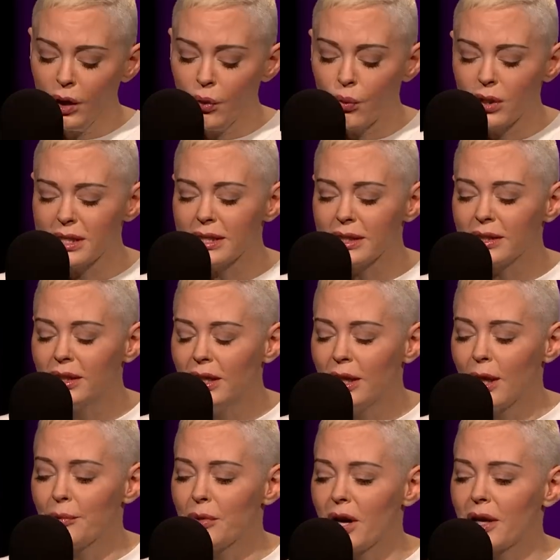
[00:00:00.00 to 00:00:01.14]
wasn't
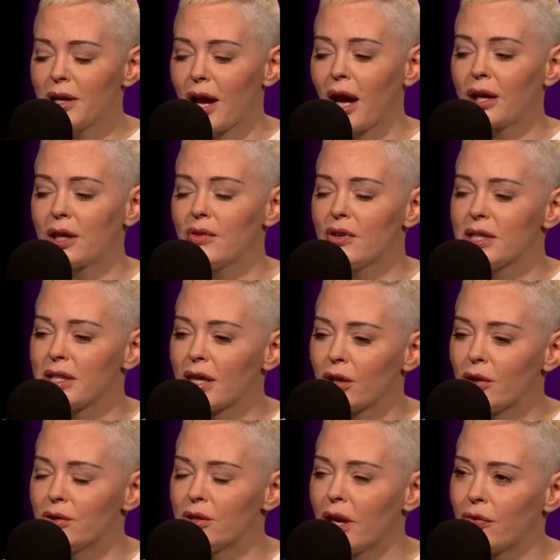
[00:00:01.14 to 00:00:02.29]
i'm not an activist that
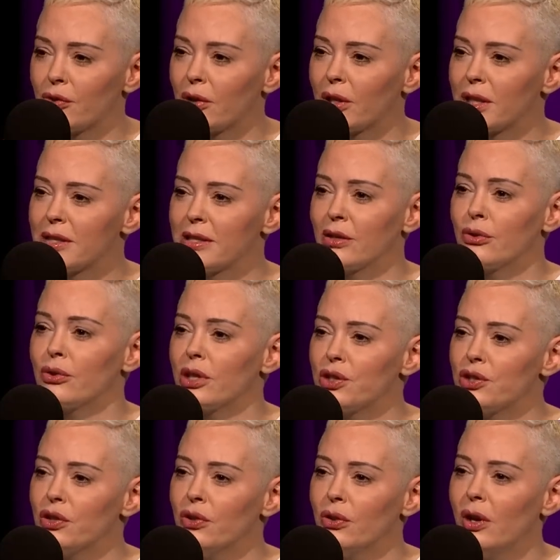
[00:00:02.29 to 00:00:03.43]
goes after like a single
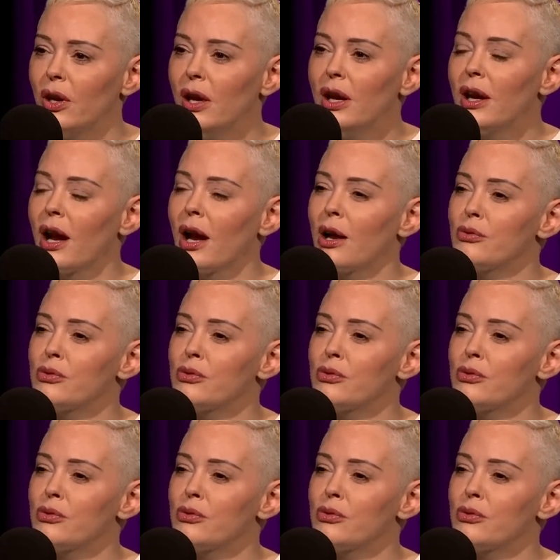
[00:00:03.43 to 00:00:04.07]
issue i